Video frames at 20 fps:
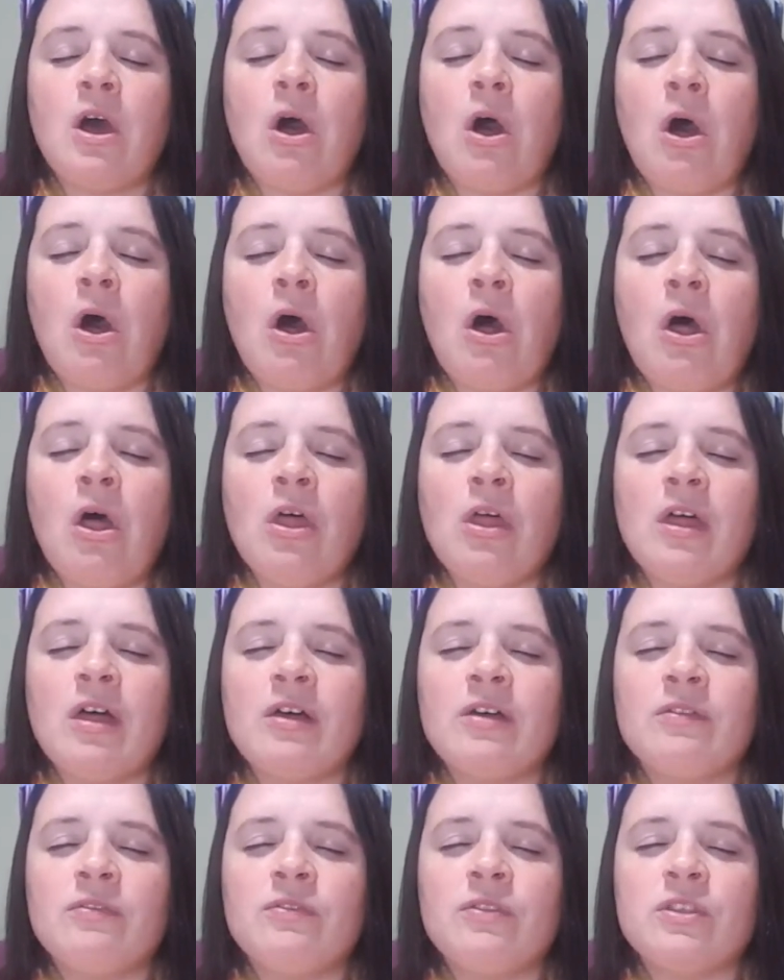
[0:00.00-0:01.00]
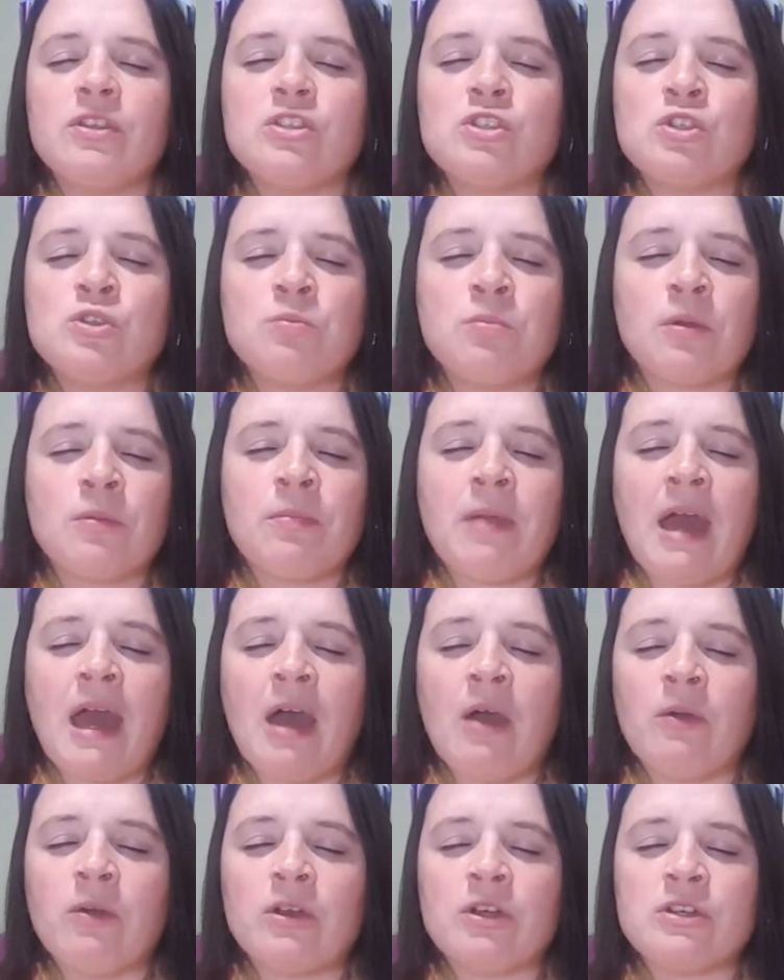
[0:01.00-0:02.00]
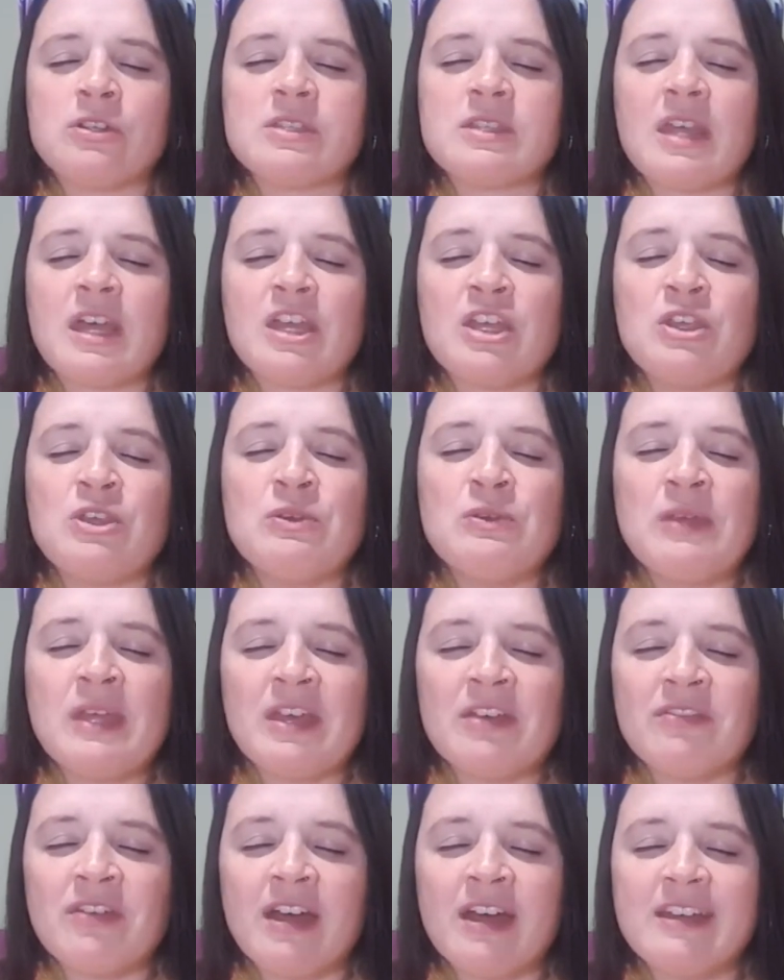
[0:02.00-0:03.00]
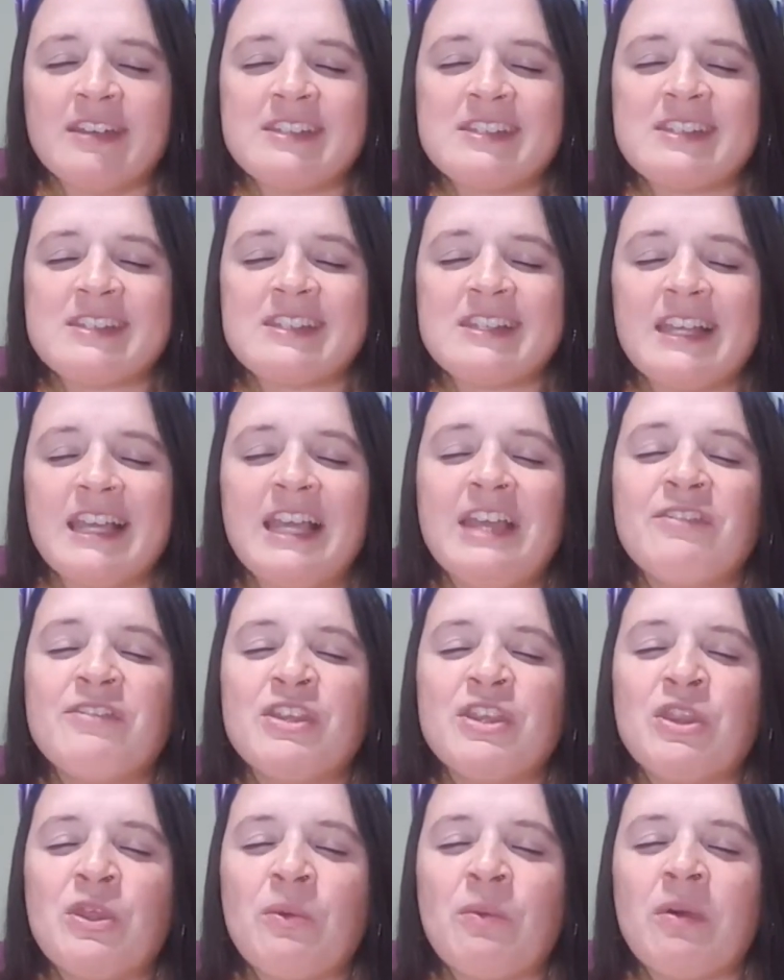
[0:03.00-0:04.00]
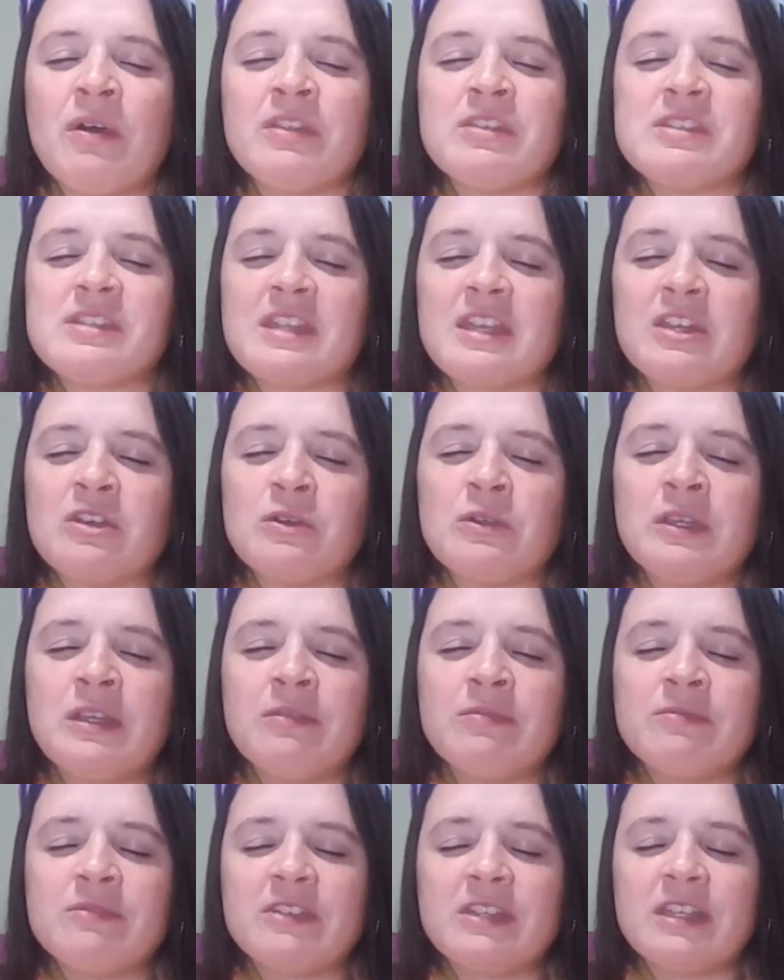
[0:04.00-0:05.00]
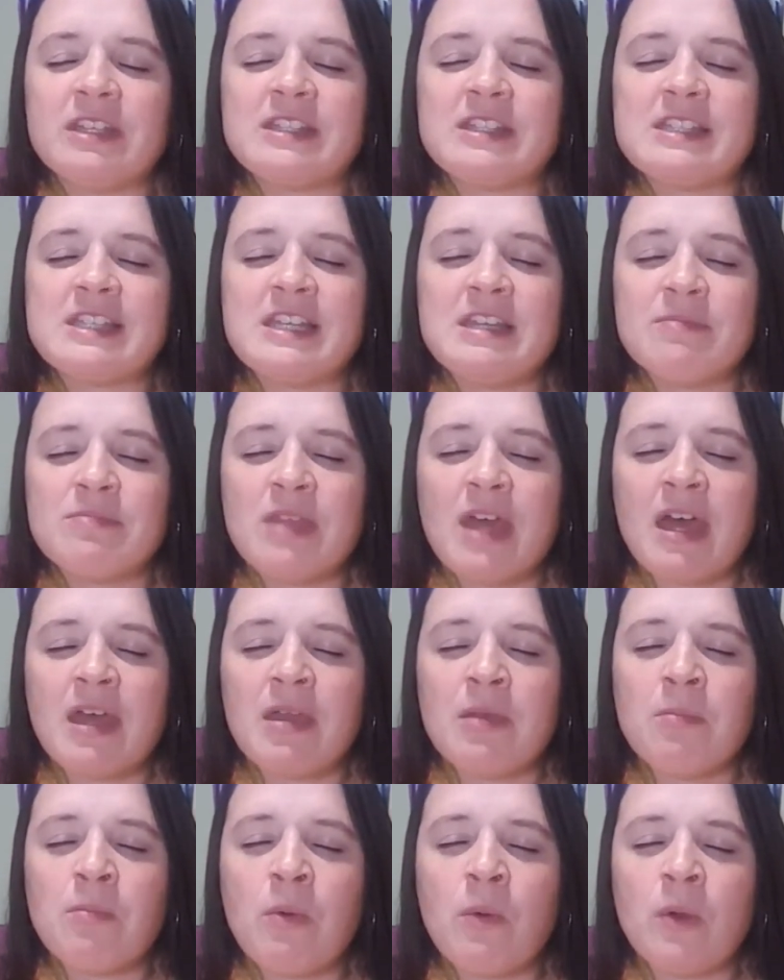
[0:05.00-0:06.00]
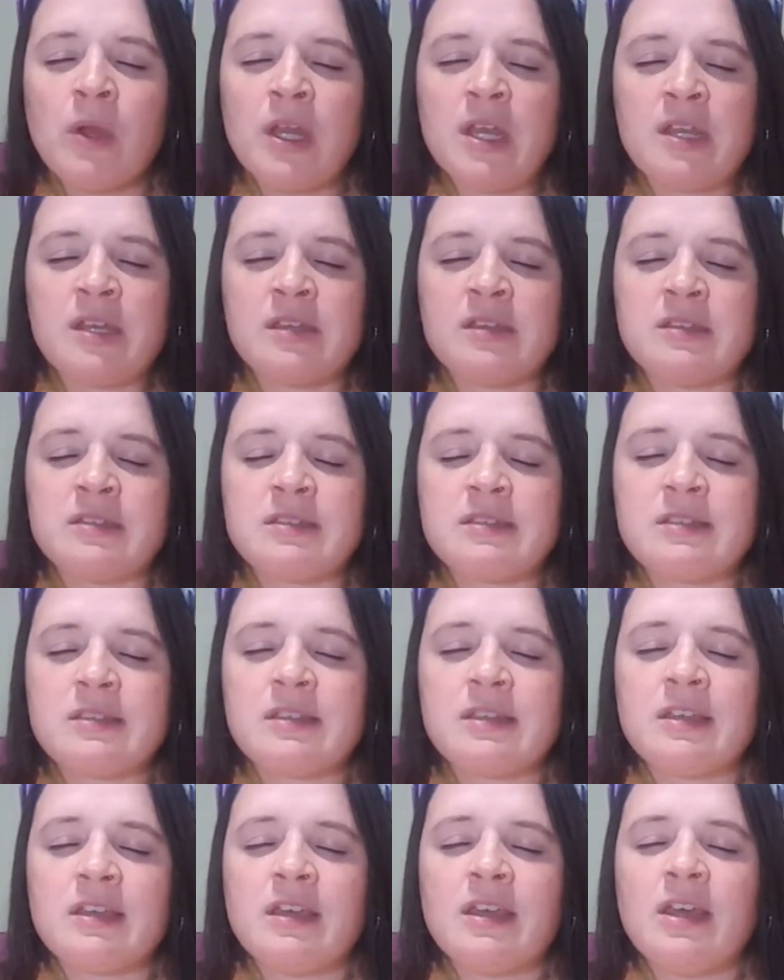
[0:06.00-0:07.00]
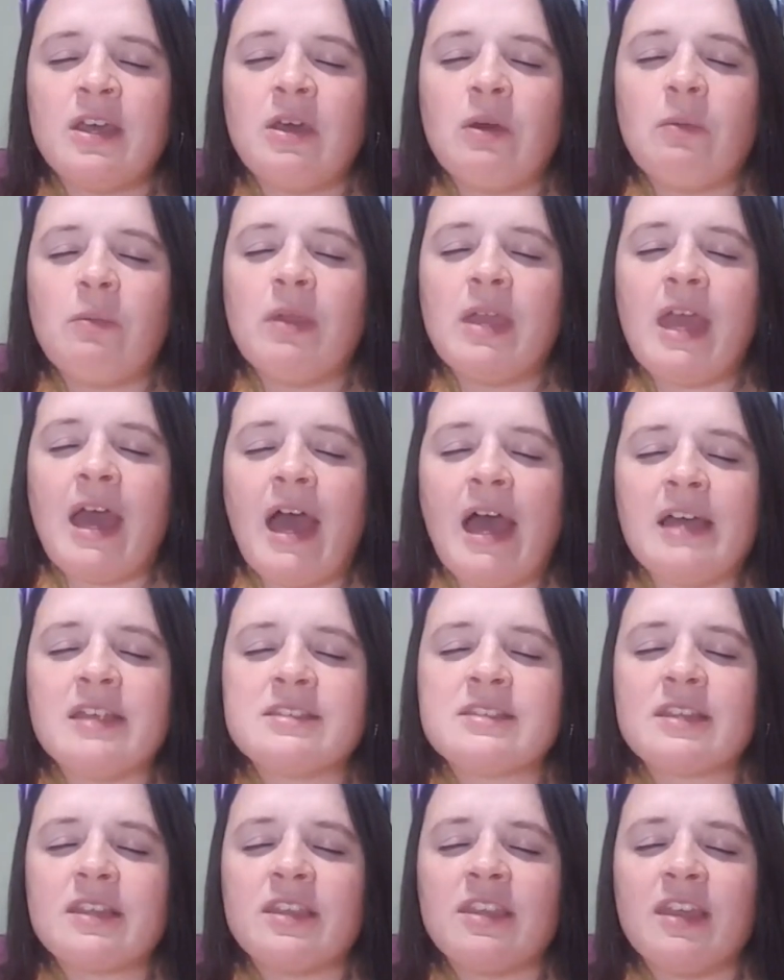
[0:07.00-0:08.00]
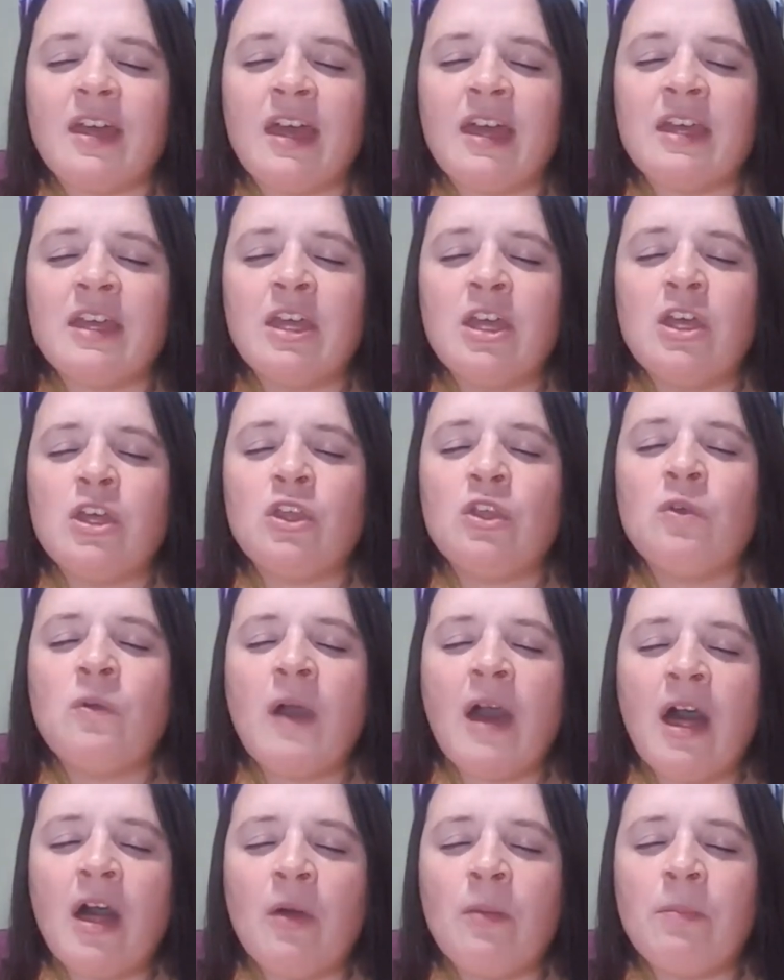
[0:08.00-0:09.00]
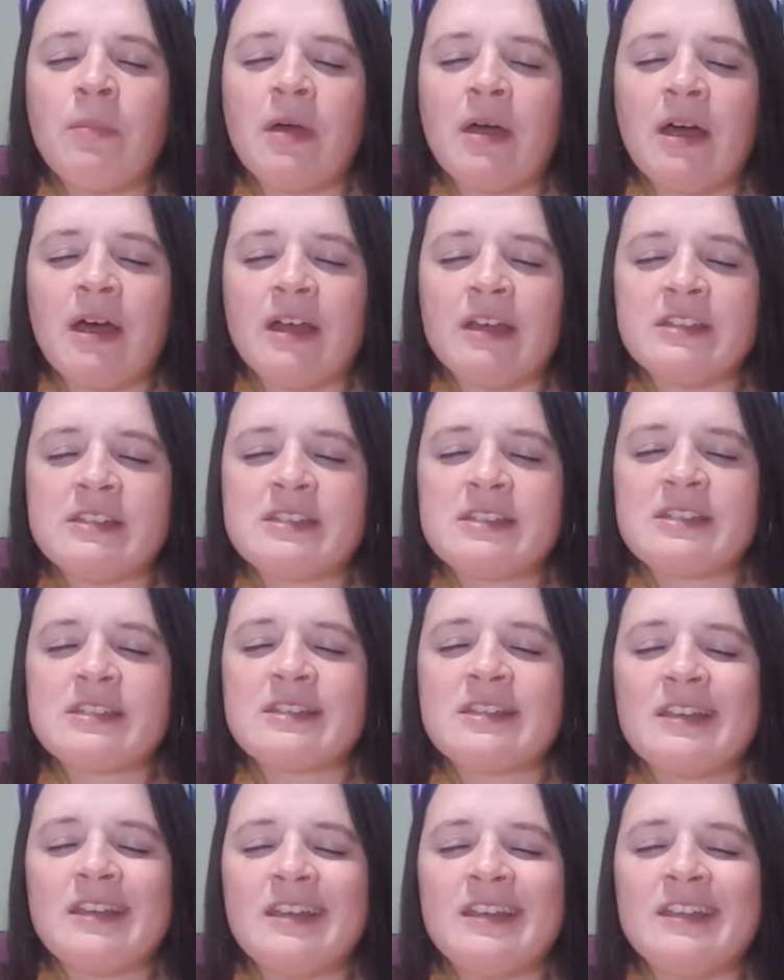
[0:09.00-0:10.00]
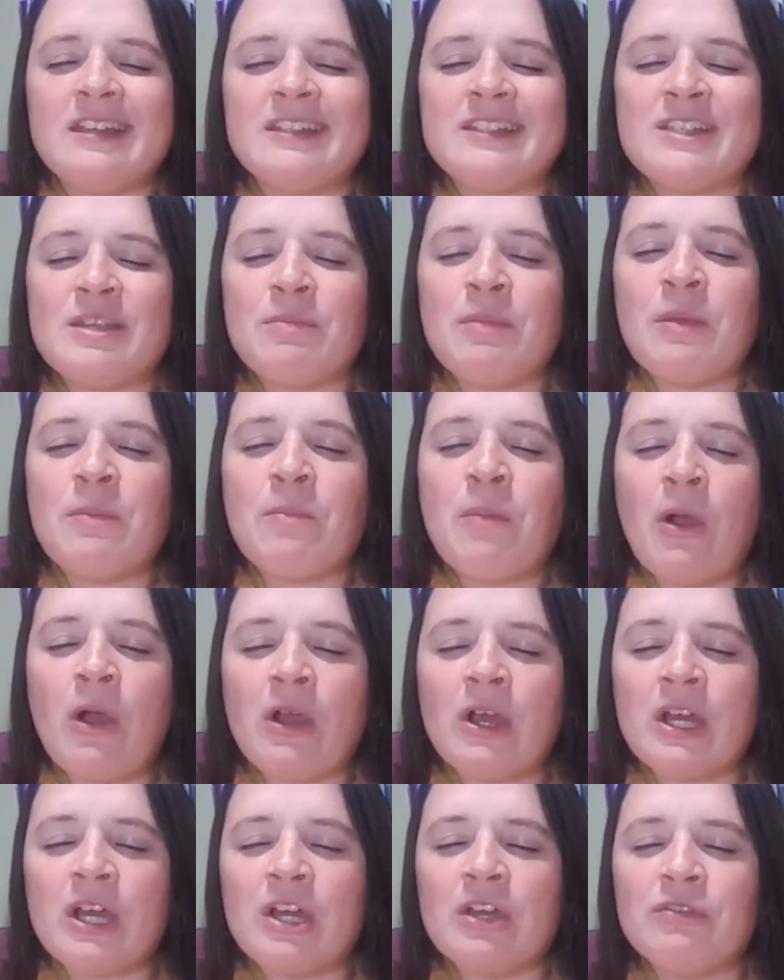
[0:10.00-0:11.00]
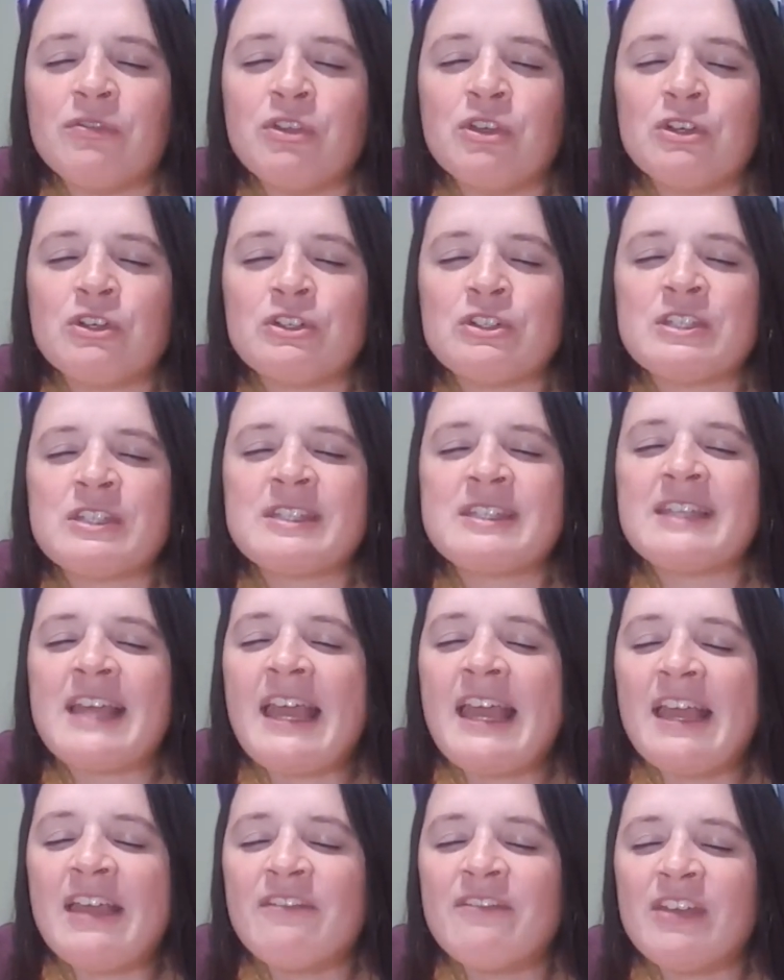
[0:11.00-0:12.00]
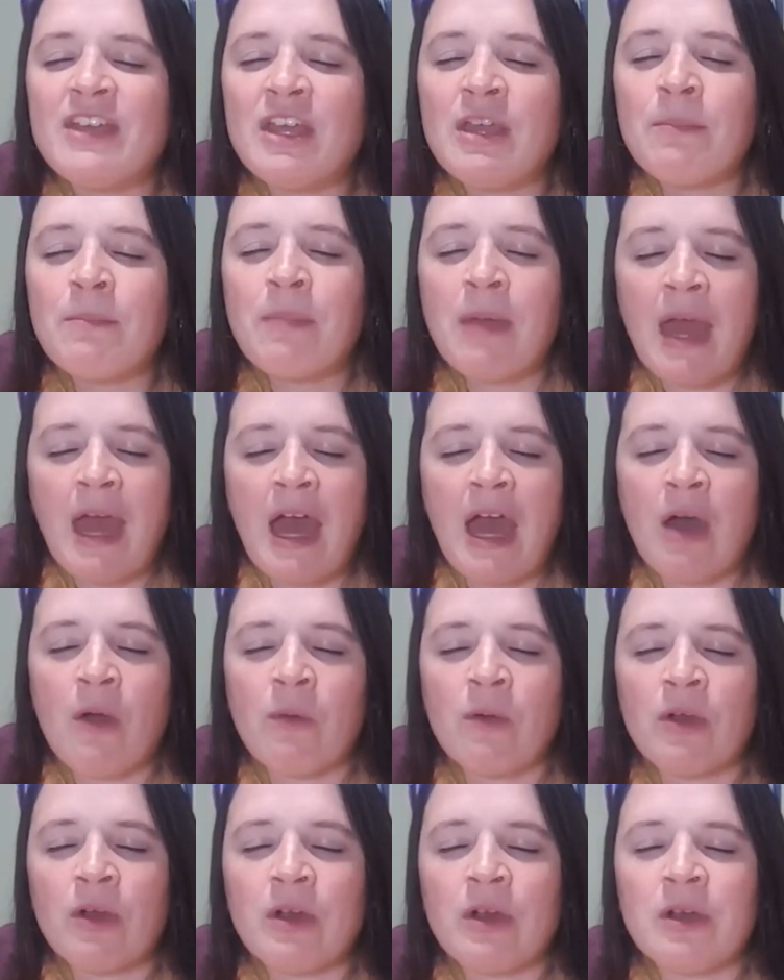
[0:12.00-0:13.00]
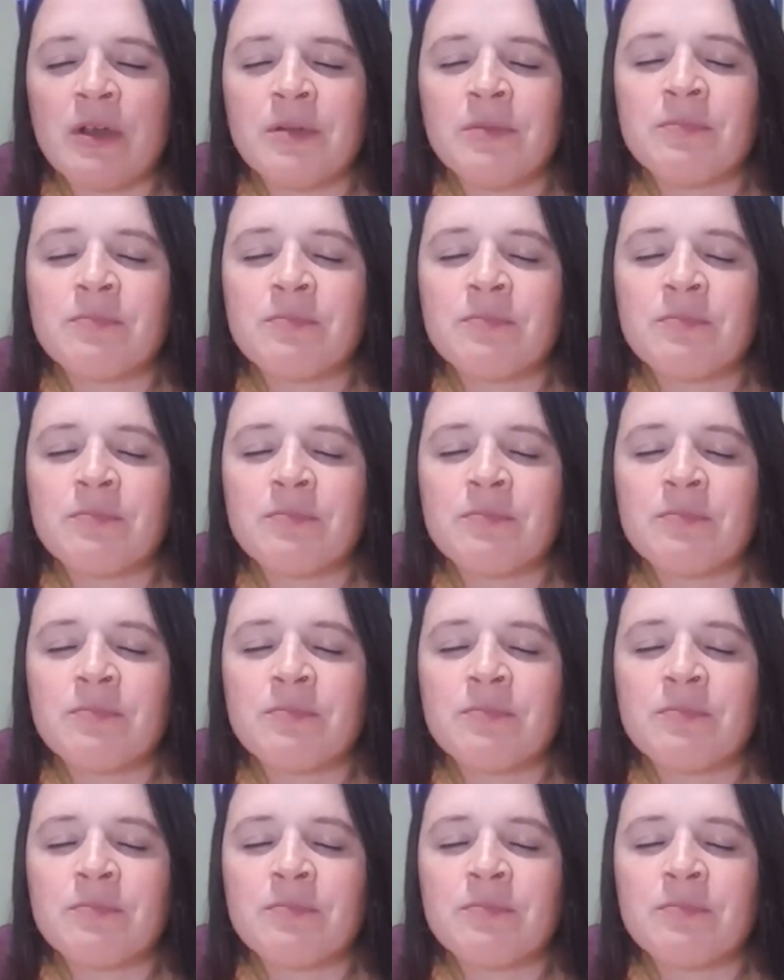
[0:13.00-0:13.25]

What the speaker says: all of the superpowers that you give us, even the ones that don't even seem that important. We ask that you help us to be part of your saving power